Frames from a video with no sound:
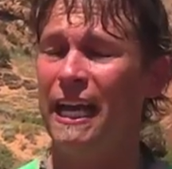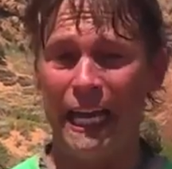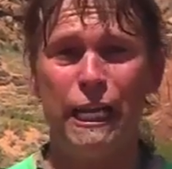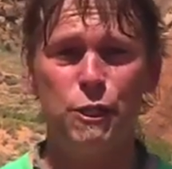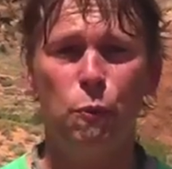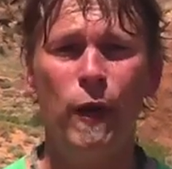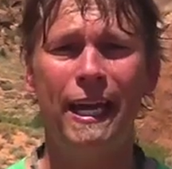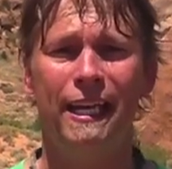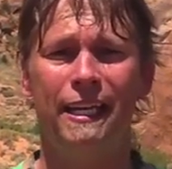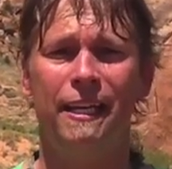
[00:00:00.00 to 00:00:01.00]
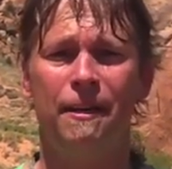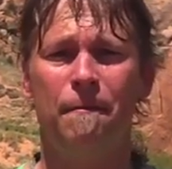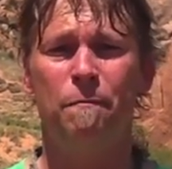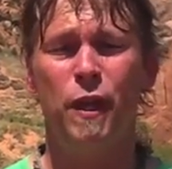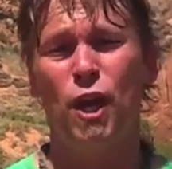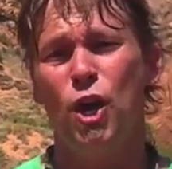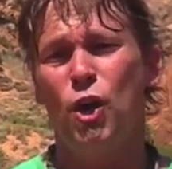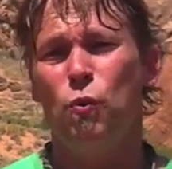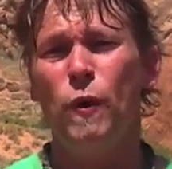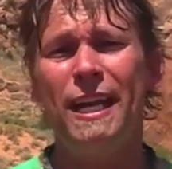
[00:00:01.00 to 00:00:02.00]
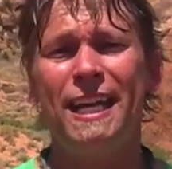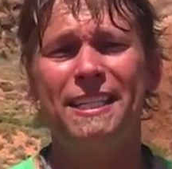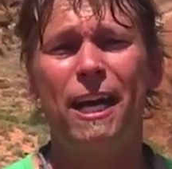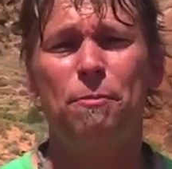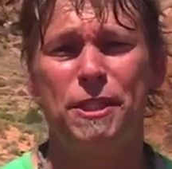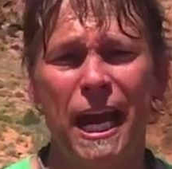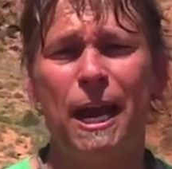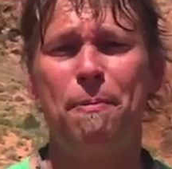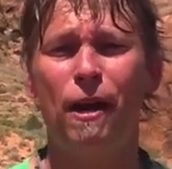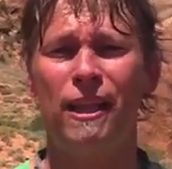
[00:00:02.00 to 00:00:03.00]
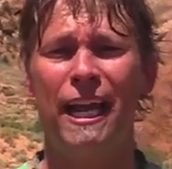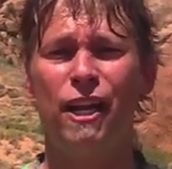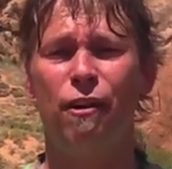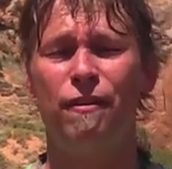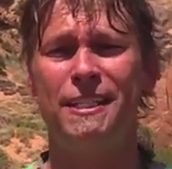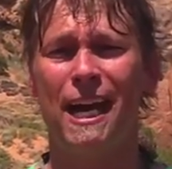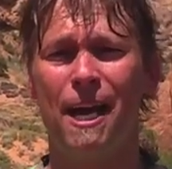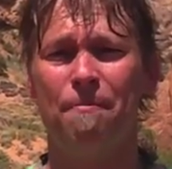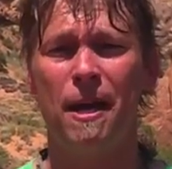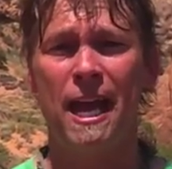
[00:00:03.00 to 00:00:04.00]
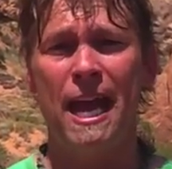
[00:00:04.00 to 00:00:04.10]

It is wind. Wind has helped shape our land over time,